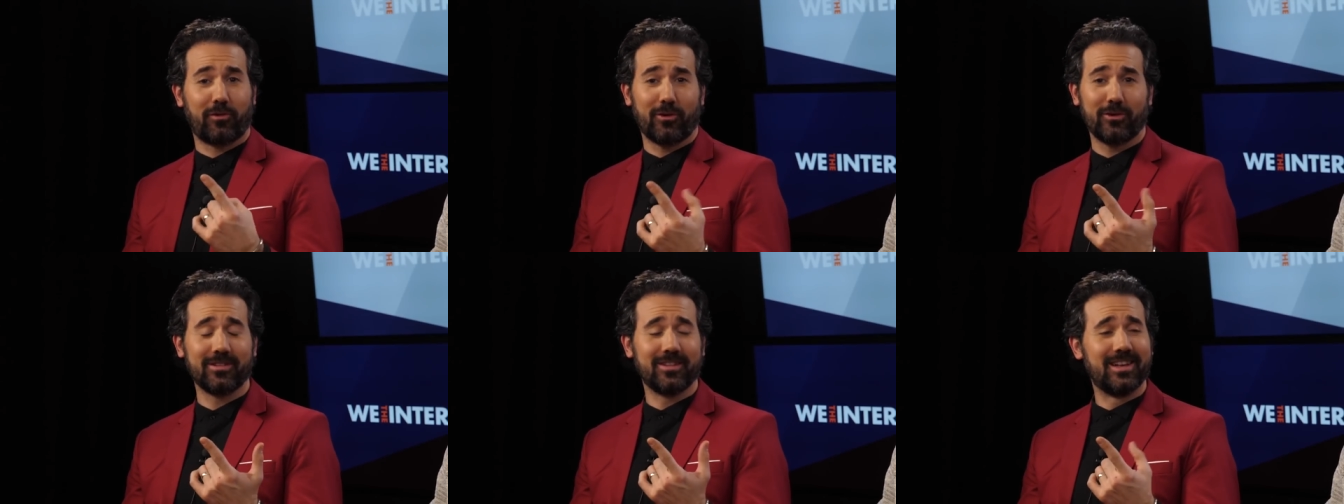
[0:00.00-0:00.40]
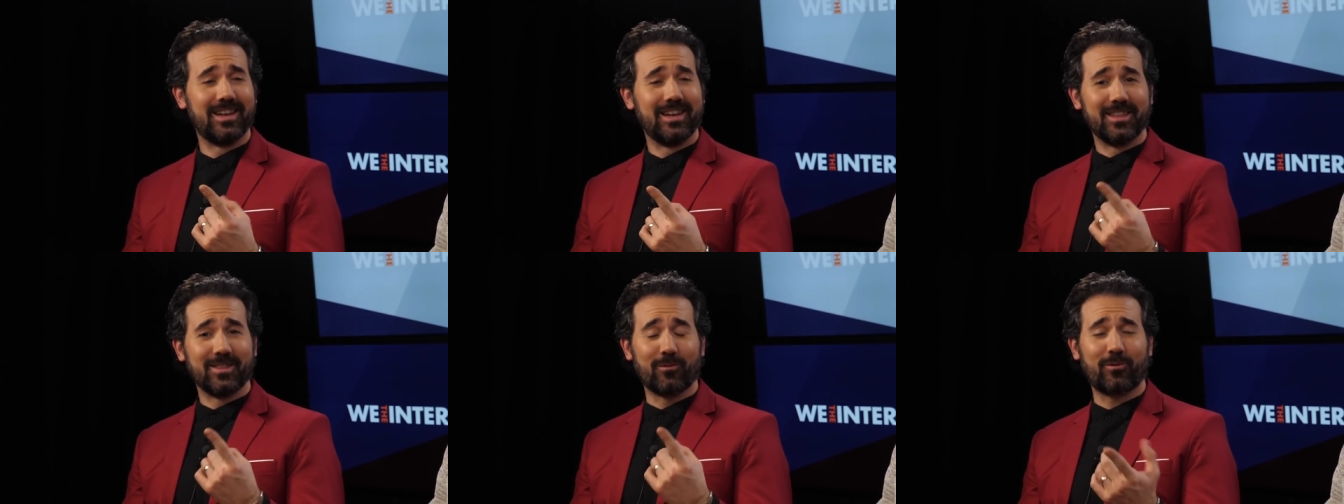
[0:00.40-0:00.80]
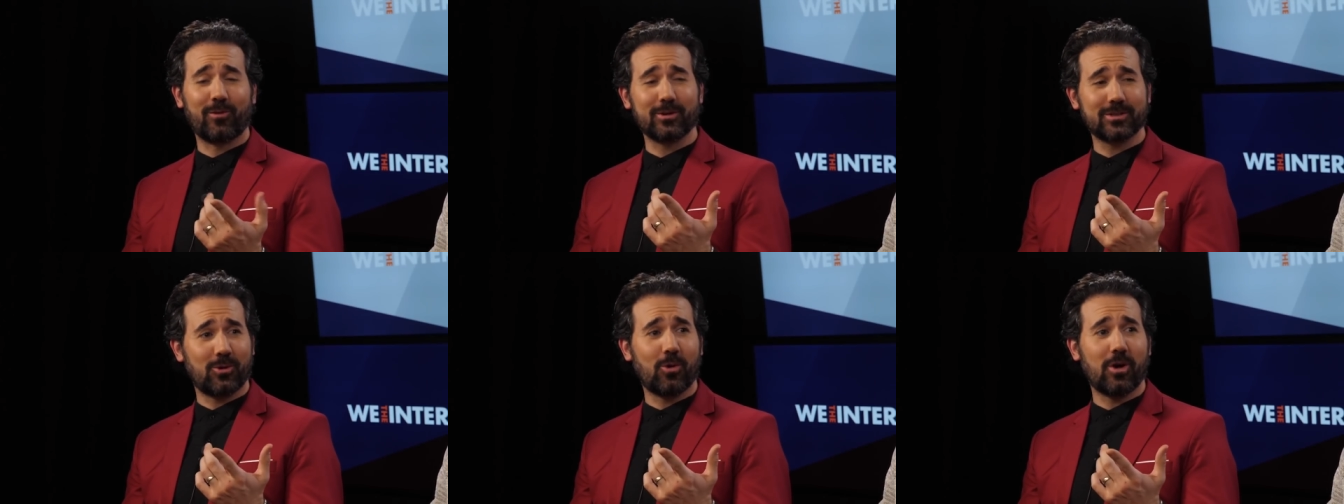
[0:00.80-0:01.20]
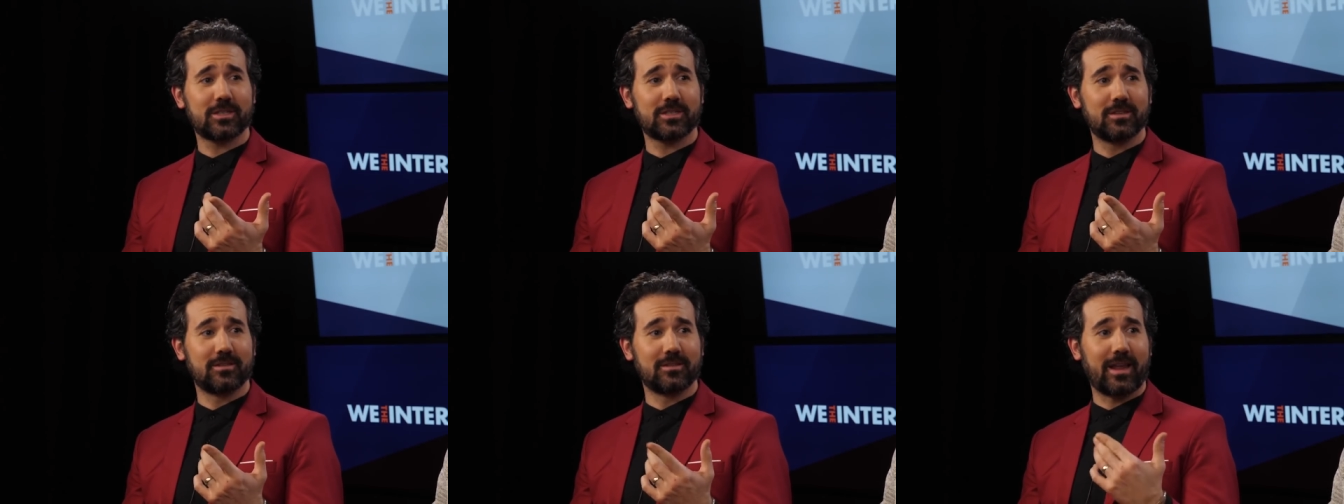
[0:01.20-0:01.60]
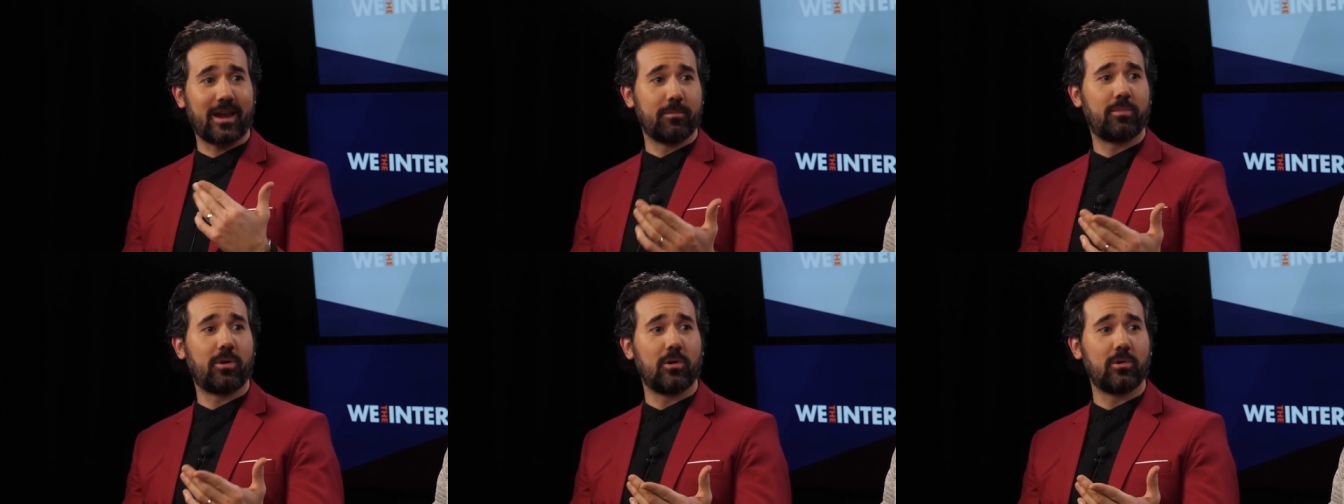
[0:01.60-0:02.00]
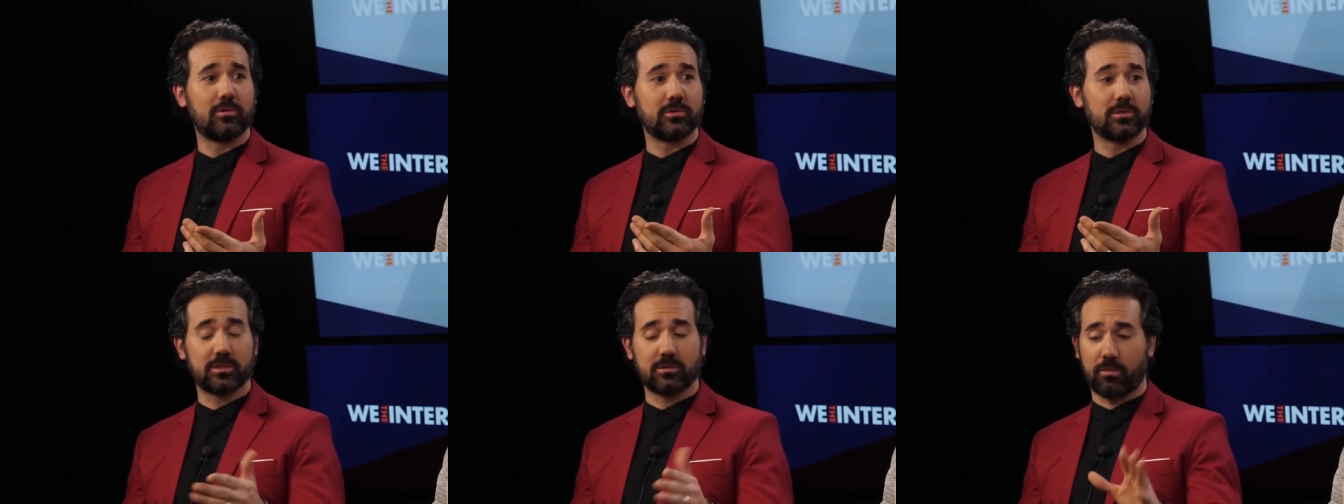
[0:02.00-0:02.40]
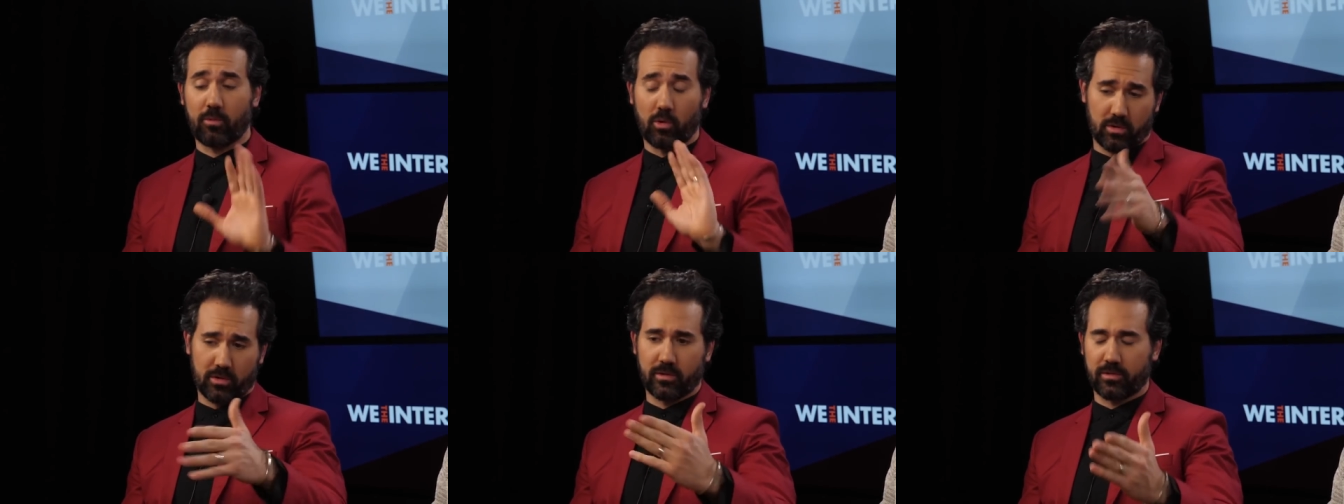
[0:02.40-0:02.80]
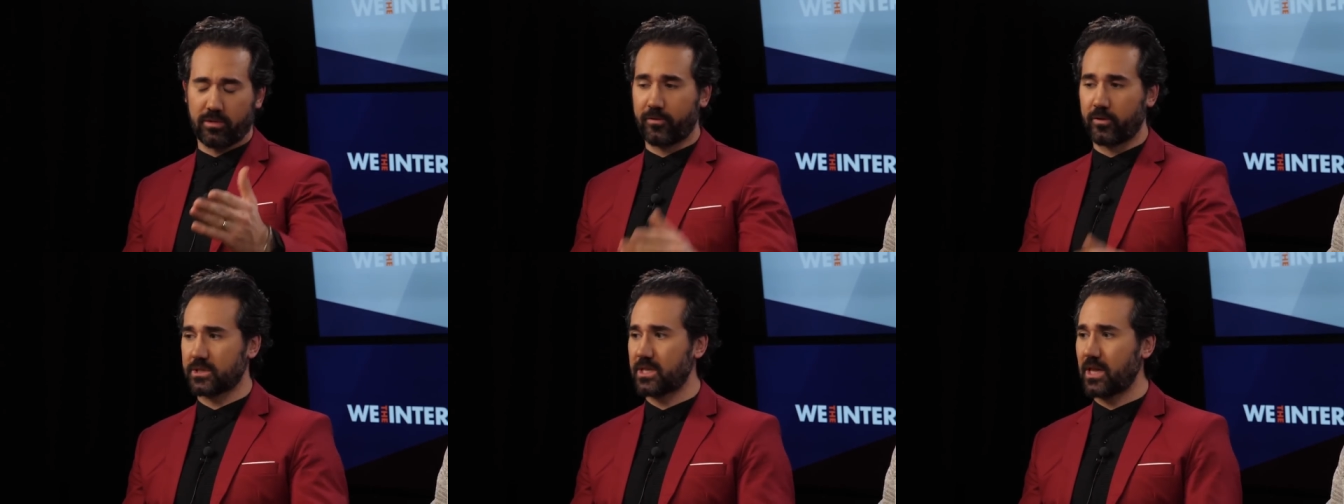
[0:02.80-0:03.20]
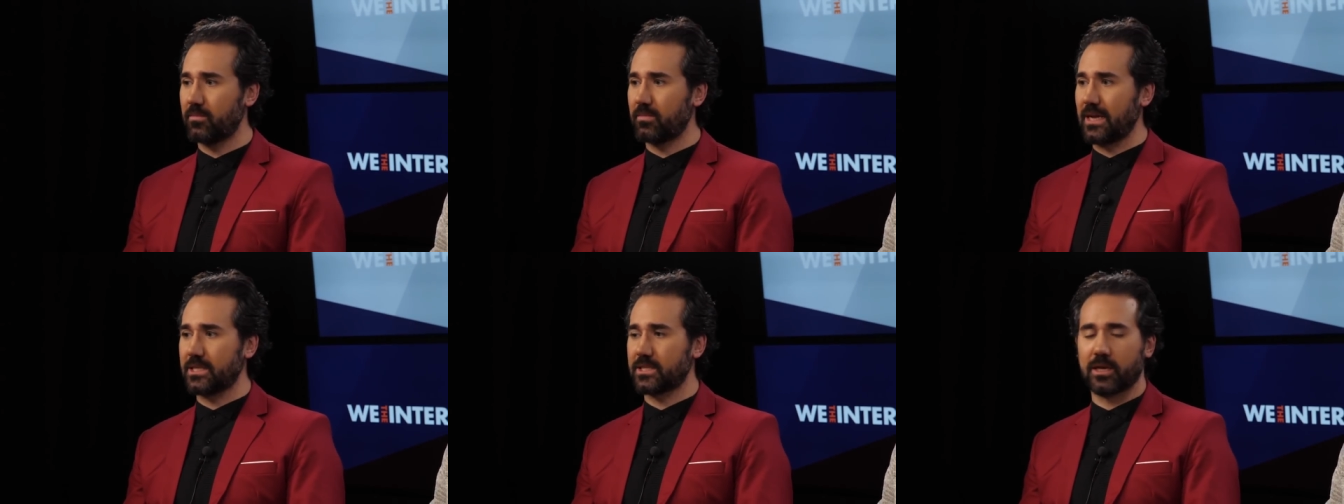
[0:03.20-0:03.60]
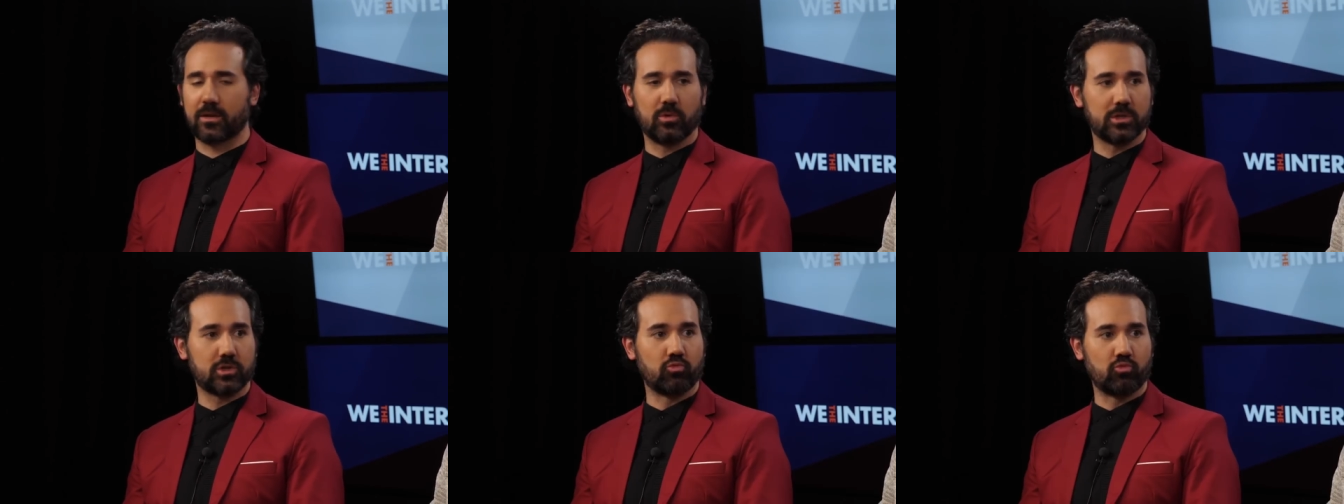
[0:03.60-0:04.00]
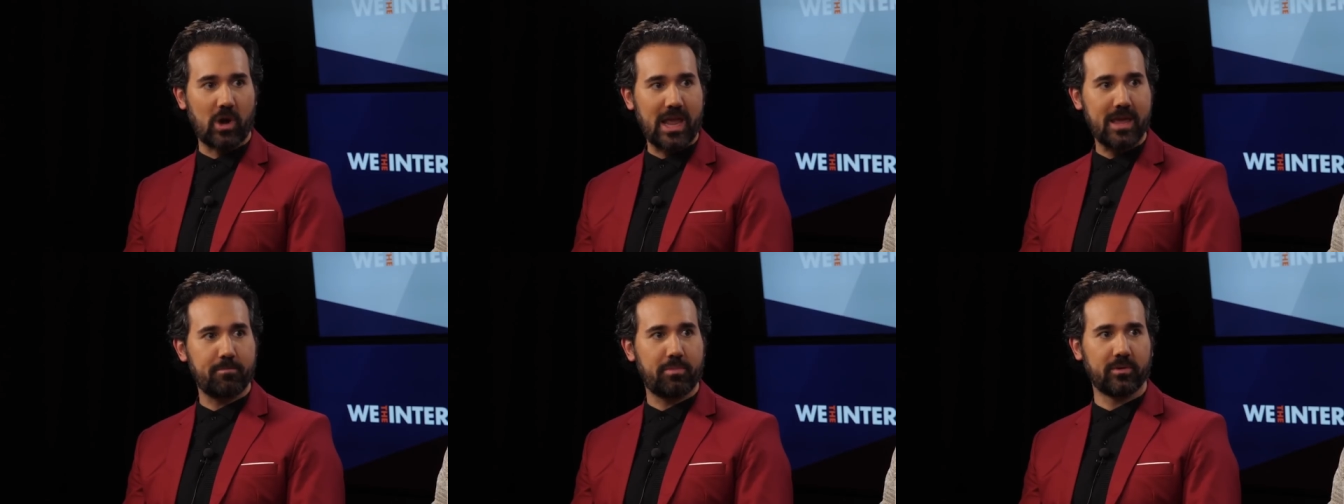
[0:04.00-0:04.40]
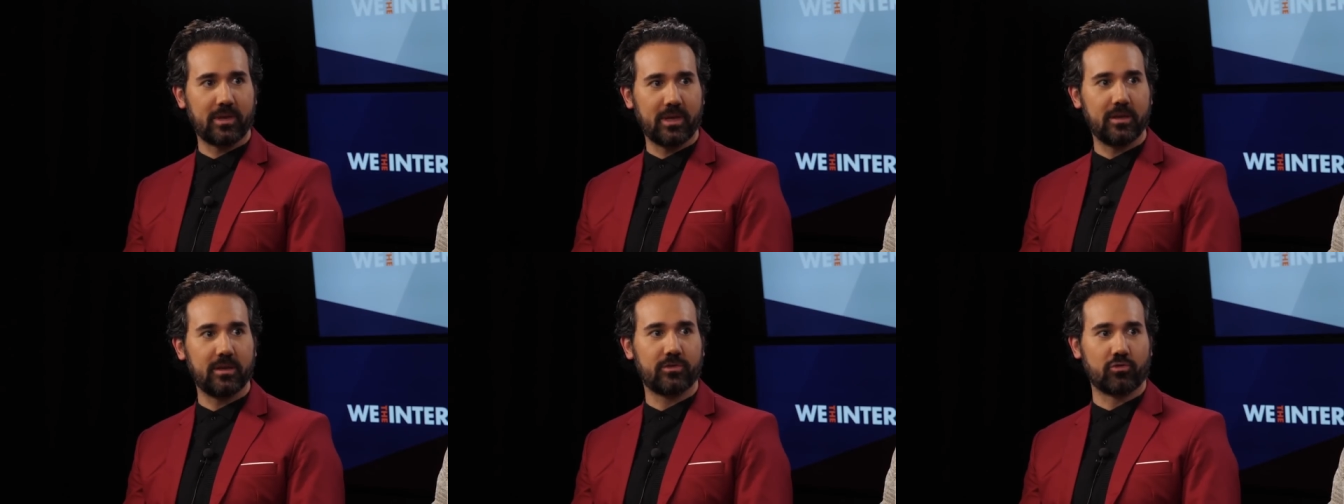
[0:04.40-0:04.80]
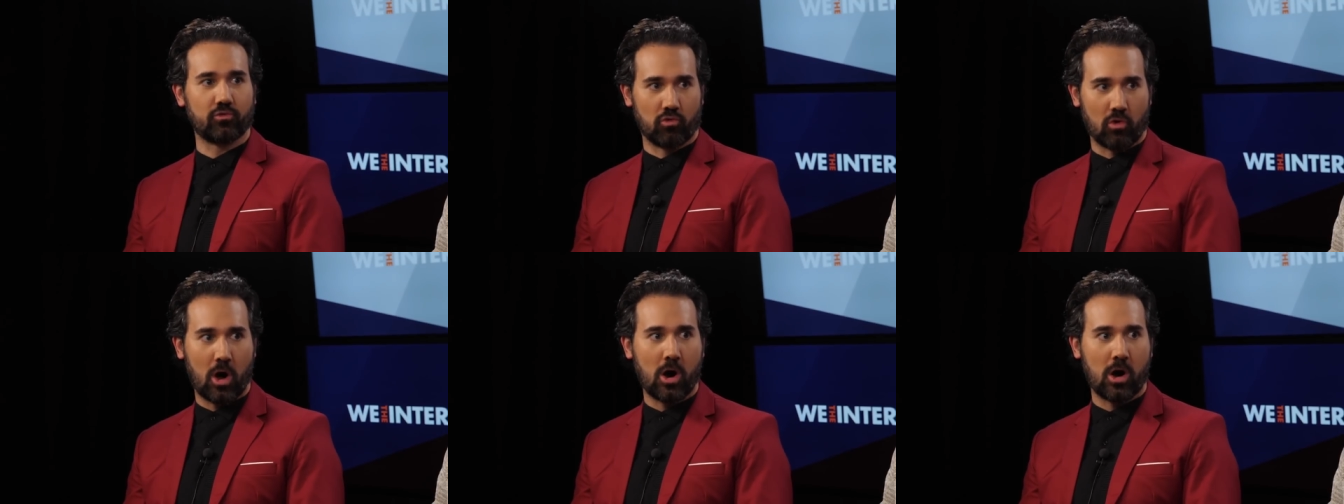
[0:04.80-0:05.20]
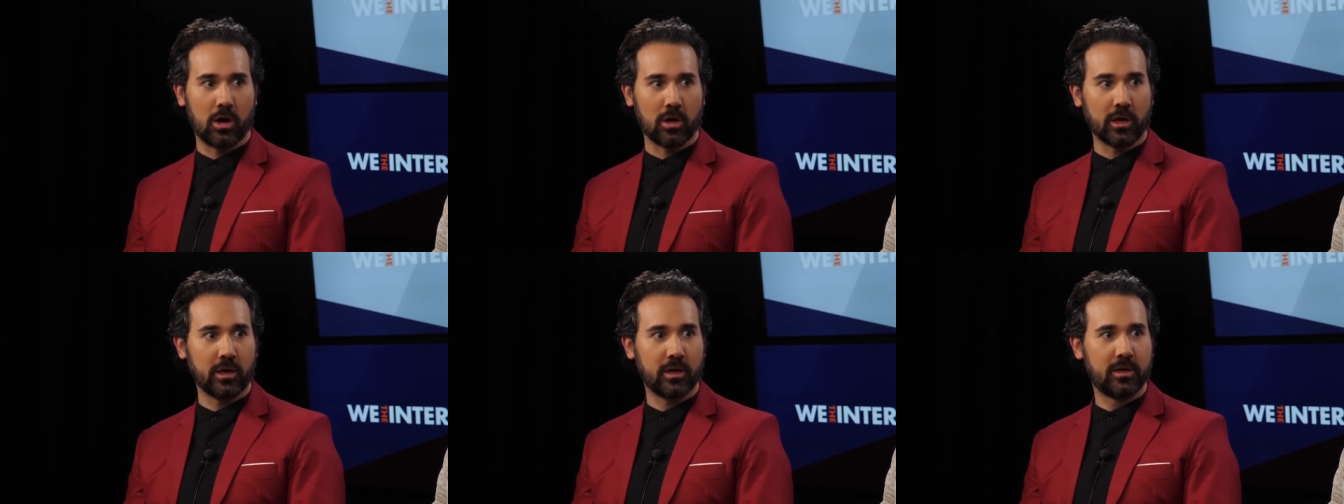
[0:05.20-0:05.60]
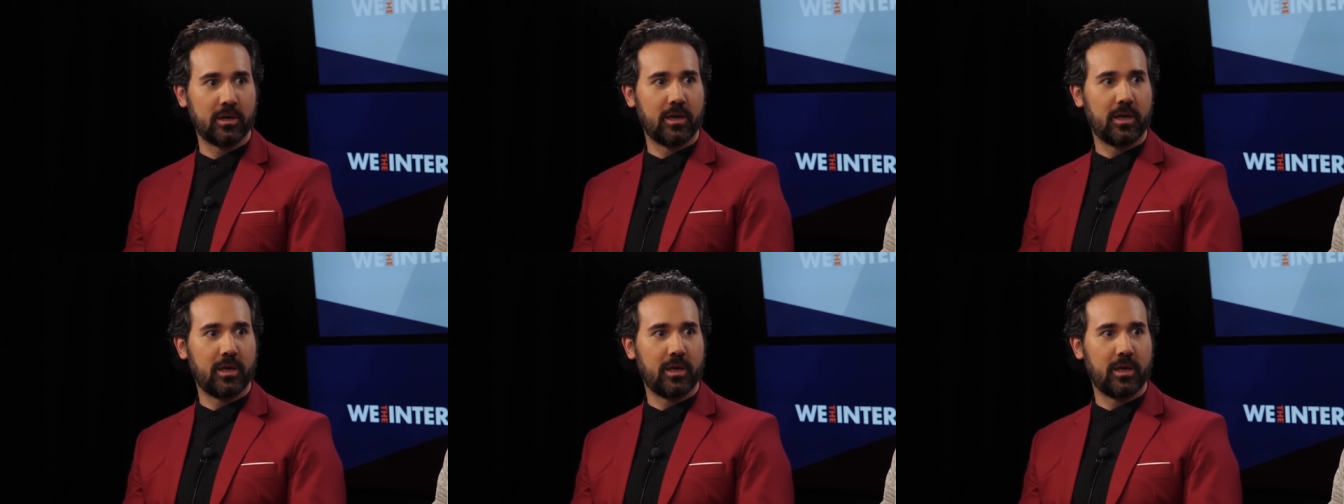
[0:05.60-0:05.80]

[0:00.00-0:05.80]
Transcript: first, the first question that I posed, or the, the first statement I said, was rape is wrong.